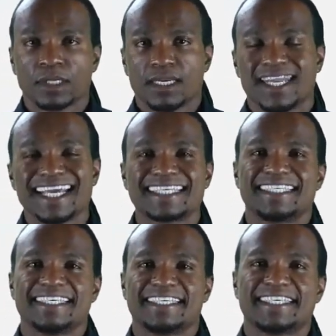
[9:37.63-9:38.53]
Next
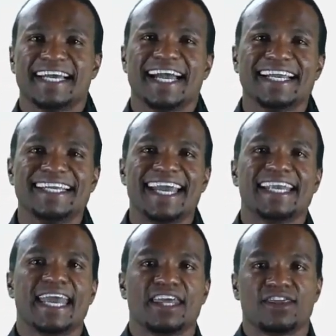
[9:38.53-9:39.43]
is
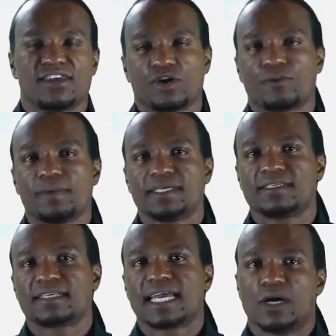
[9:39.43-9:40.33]
get a
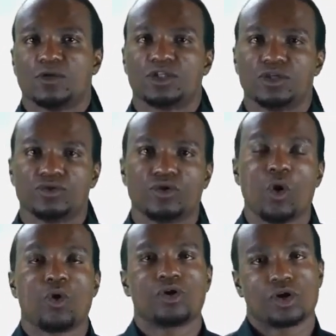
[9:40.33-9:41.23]
therapist, counselor,
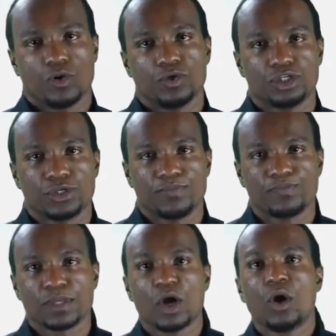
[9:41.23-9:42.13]
or coach.
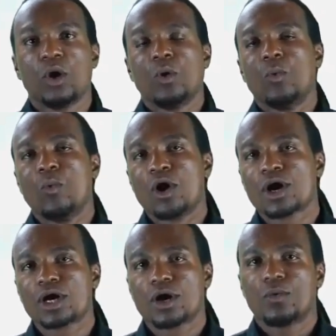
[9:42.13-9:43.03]

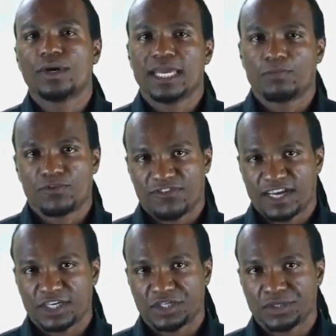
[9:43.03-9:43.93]
Work with a
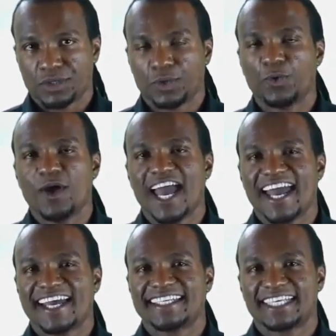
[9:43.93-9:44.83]
professional who
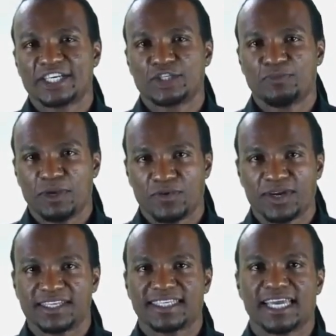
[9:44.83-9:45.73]
has
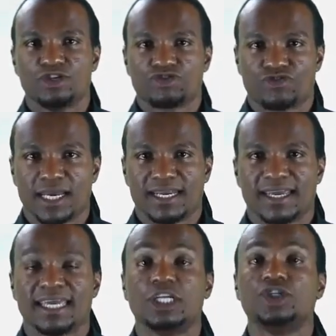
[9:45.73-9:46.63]
experience and
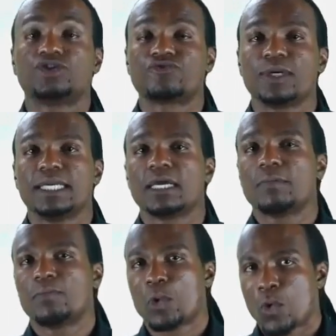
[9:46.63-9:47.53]
training in
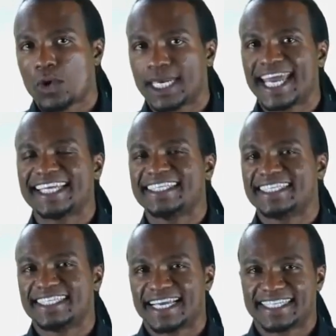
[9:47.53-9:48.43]
treating porn and
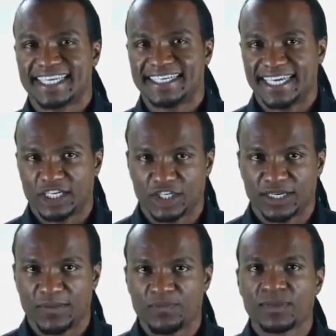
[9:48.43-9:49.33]
sex addiction.